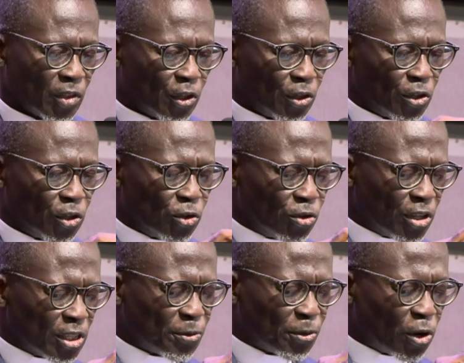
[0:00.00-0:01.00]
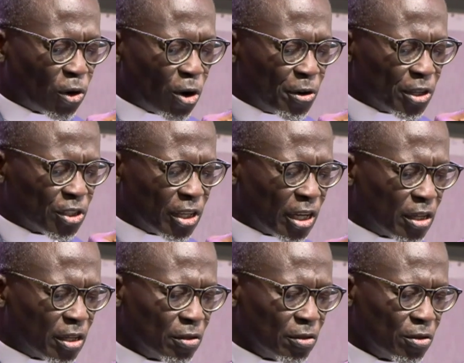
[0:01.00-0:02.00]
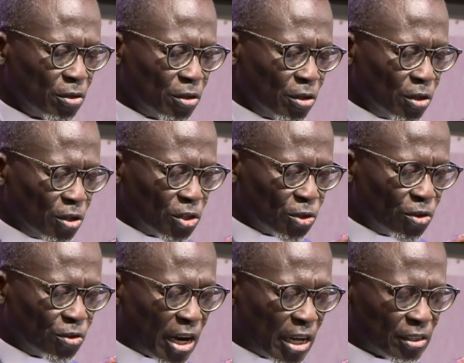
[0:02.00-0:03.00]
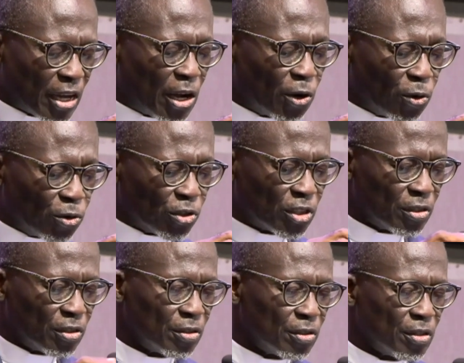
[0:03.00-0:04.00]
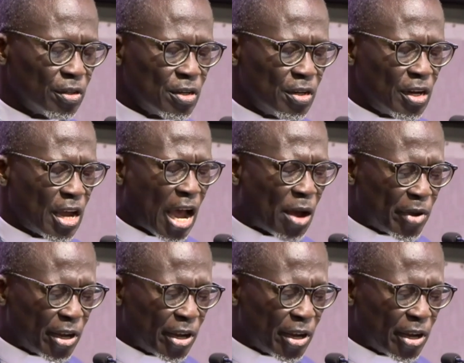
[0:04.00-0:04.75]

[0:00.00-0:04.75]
Do this for your glory's sake, through Christ our Lord. Amen.